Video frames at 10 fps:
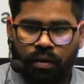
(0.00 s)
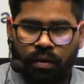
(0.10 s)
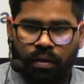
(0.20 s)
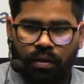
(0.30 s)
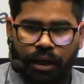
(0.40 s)

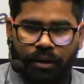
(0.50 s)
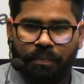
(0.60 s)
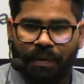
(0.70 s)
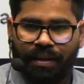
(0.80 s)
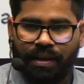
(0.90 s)
Like
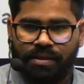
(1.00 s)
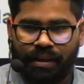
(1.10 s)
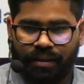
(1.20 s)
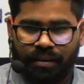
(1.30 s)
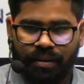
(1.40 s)
Milkha
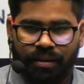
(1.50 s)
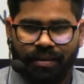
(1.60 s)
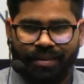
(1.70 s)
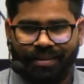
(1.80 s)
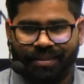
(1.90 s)
Singh.
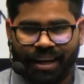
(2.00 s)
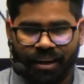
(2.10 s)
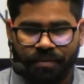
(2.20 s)
Okay.